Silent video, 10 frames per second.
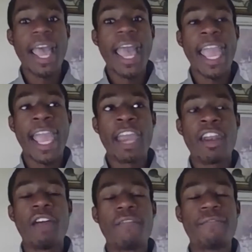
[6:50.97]

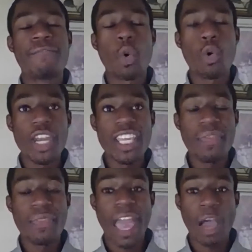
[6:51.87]
and
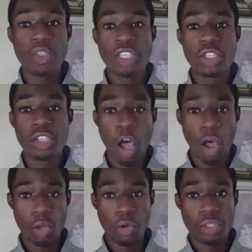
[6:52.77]

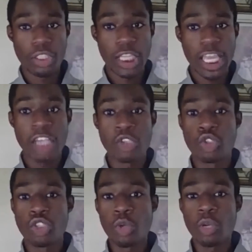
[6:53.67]
$40,000 in
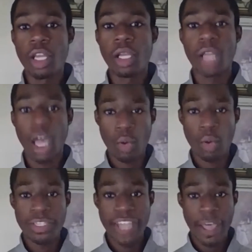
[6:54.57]
student
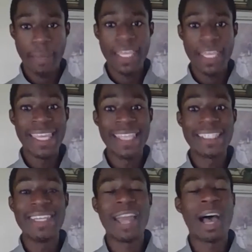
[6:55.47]
loan debt is
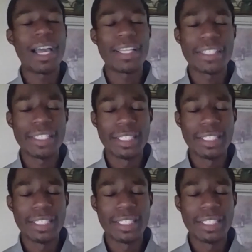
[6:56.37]
not